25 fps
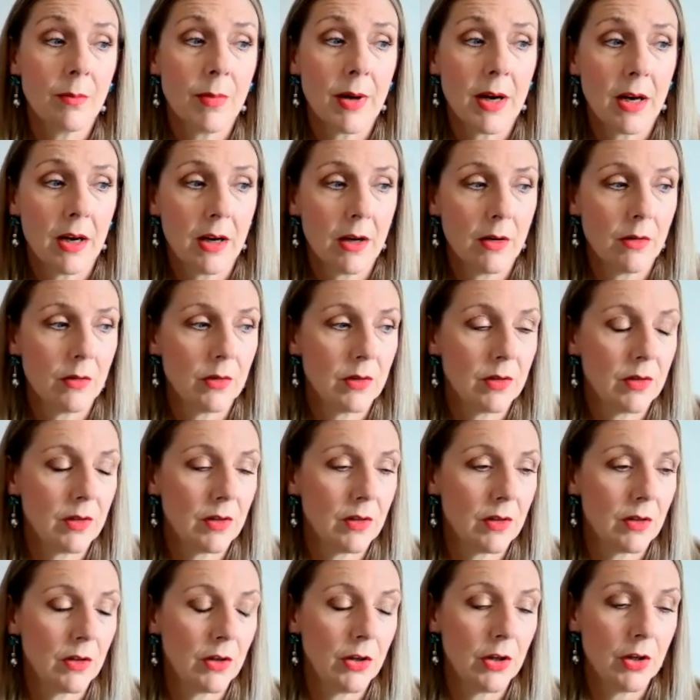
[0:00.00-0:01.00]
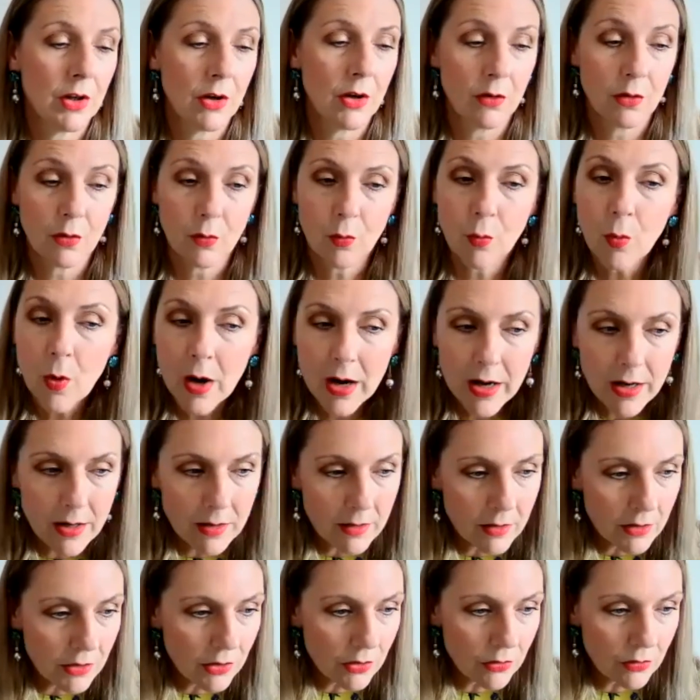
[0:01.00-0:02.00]
about, the way
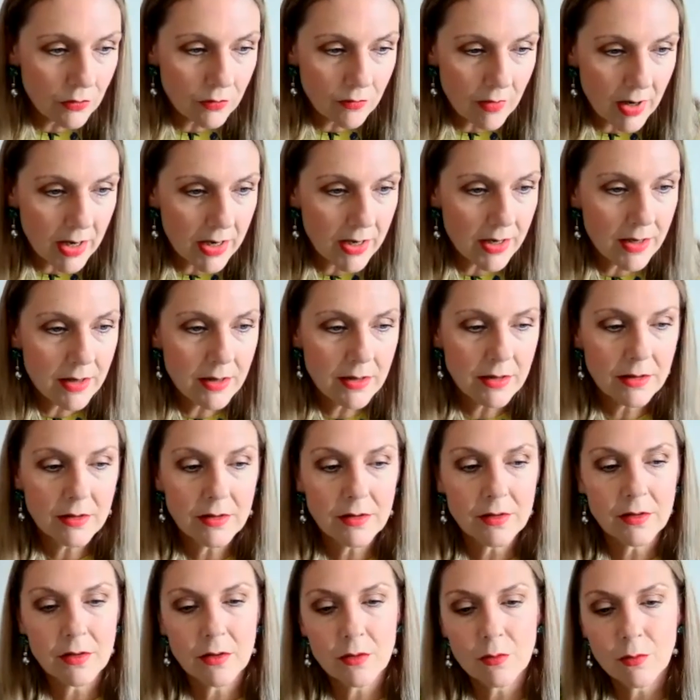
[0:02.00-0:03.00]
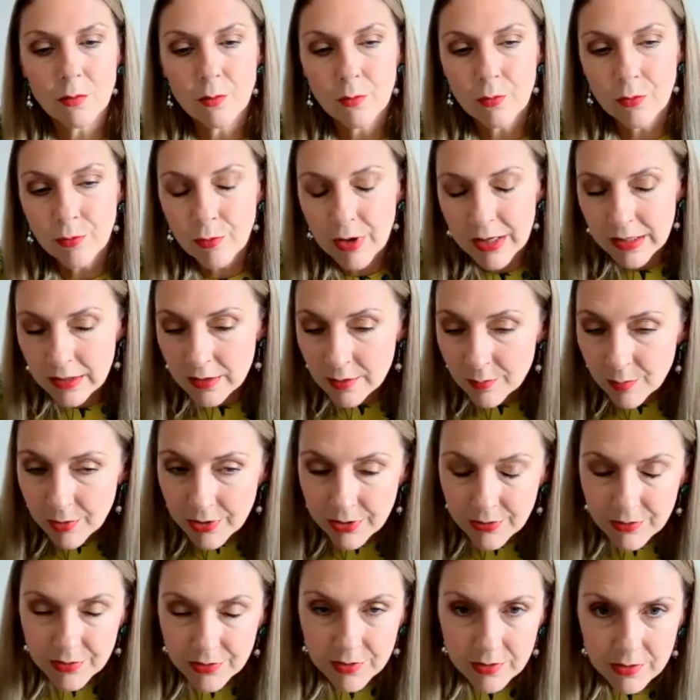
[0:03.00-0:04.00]
that you're raised, the
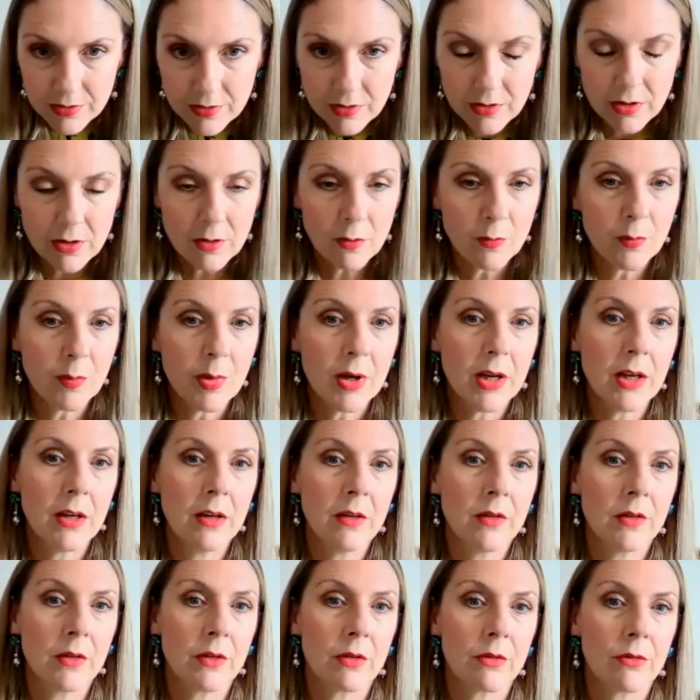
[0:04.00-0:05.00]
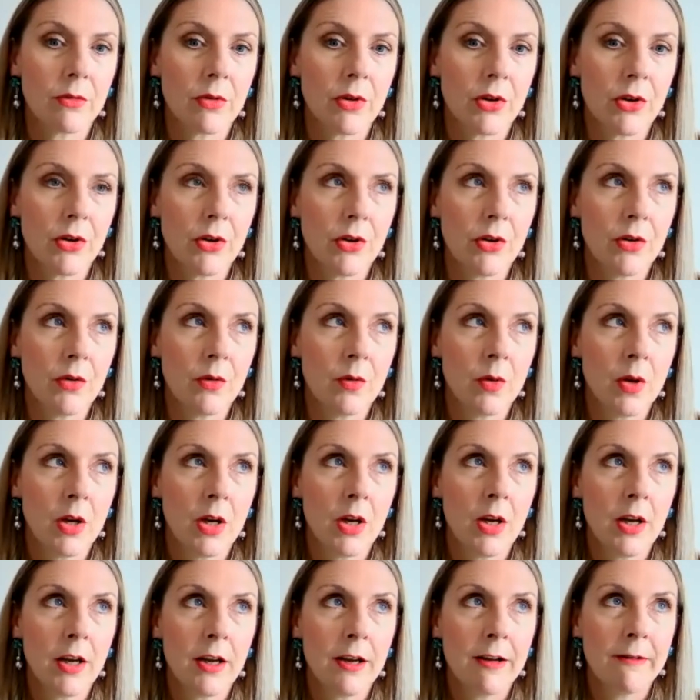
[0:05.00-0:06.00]
experiences that you've been through,
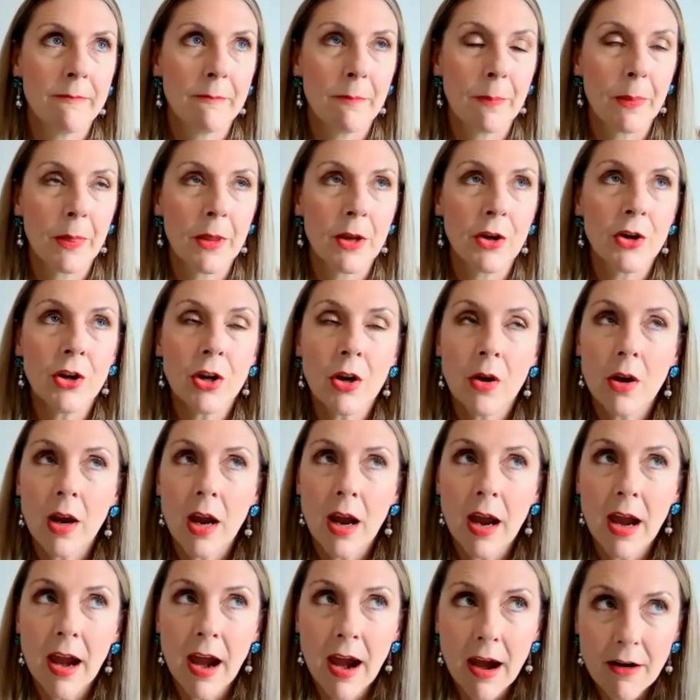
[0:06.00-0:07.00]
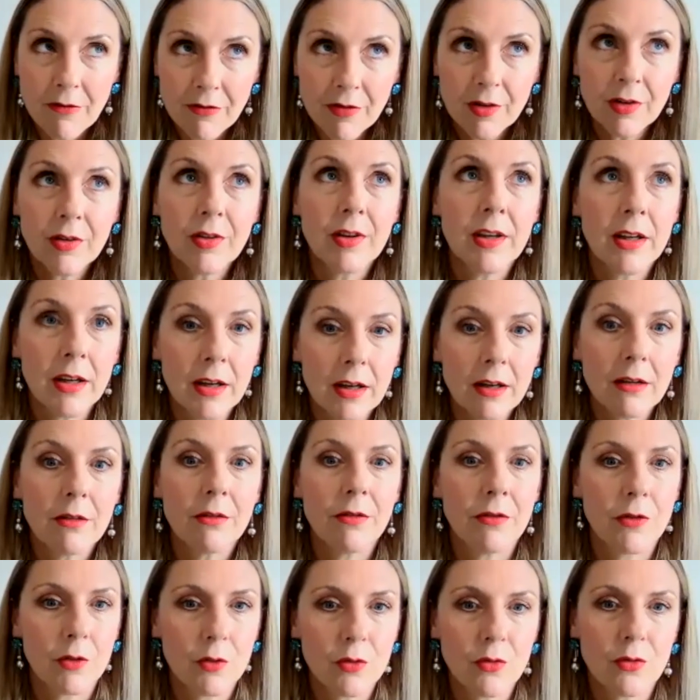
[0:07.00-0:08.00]
everything
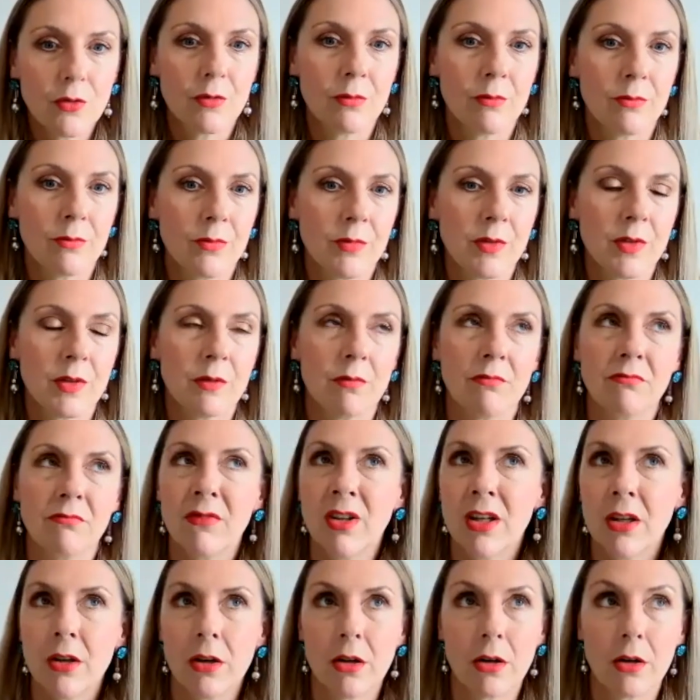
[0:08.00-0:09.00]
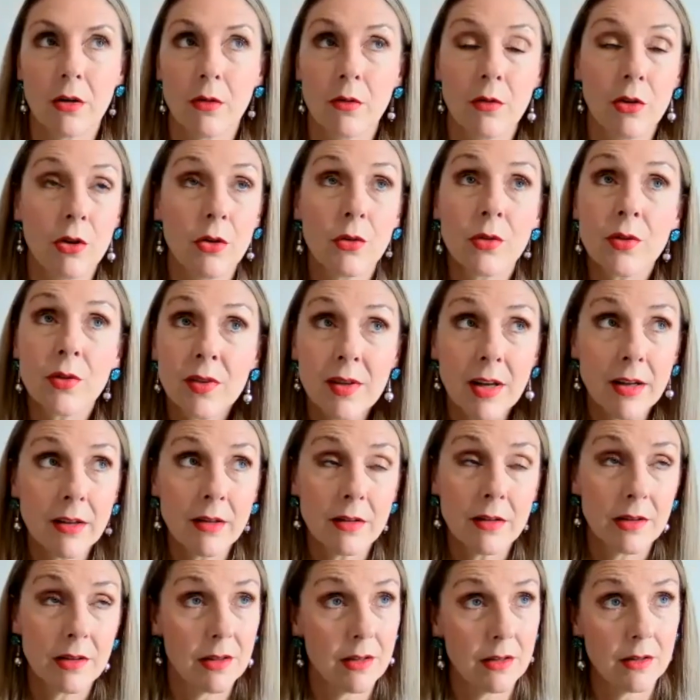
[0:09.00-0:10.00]
informs, your
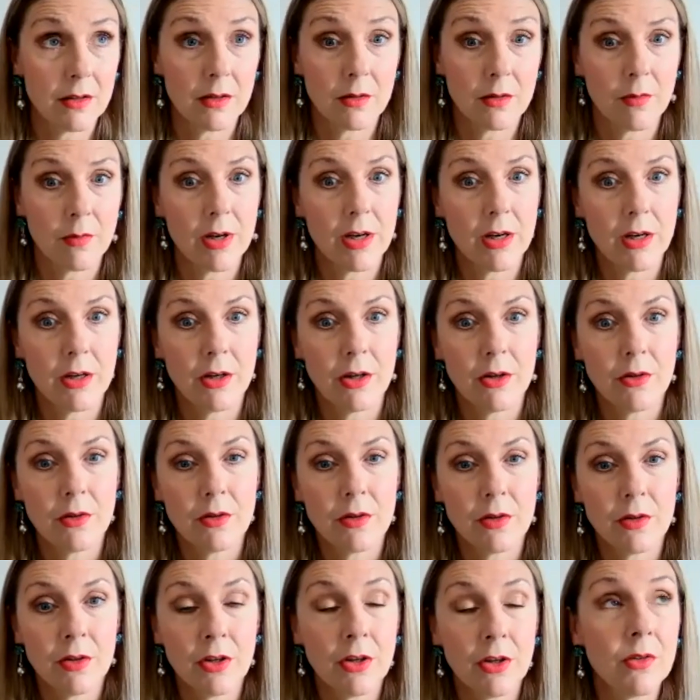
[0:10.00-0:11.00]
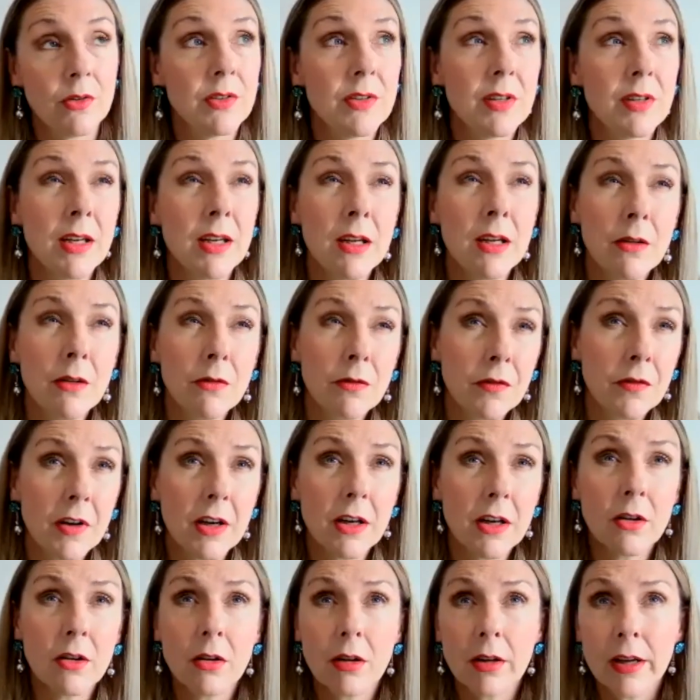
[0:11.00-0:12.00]
senses, the way you see,
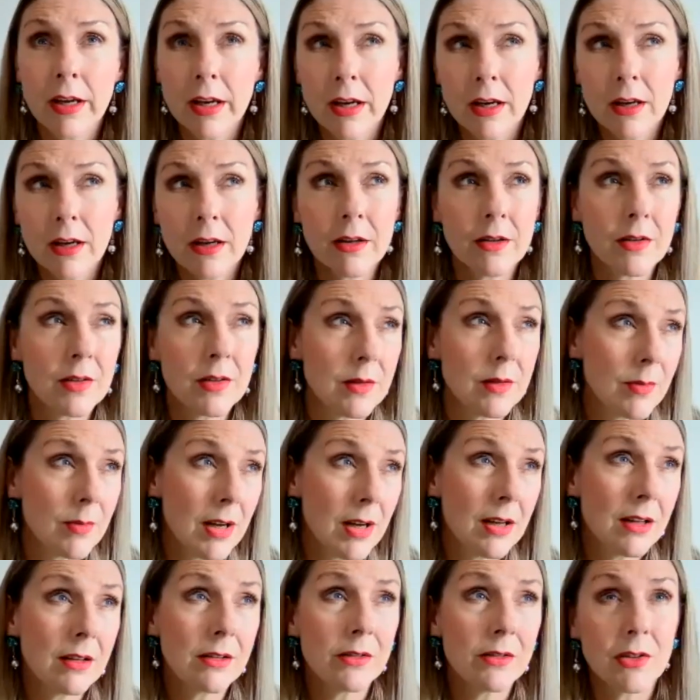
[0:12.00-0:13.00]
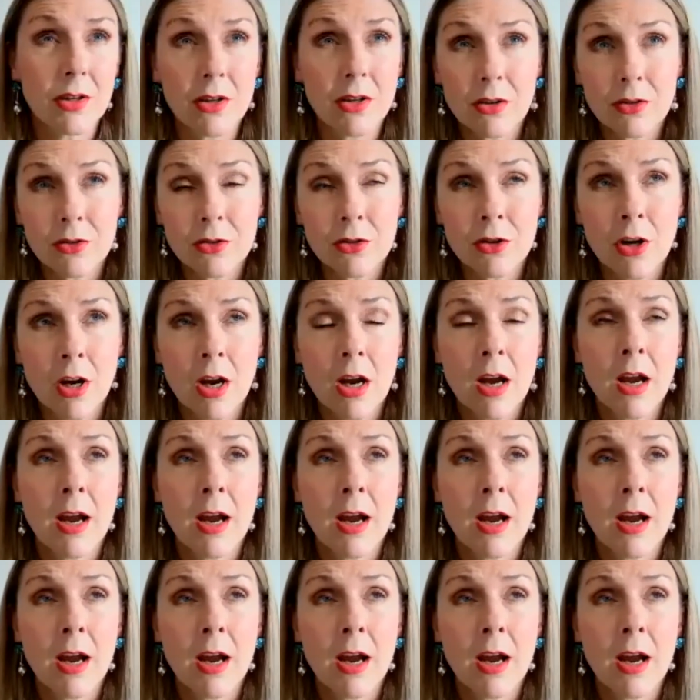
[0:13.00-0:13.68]
feel, hear, smell, touch.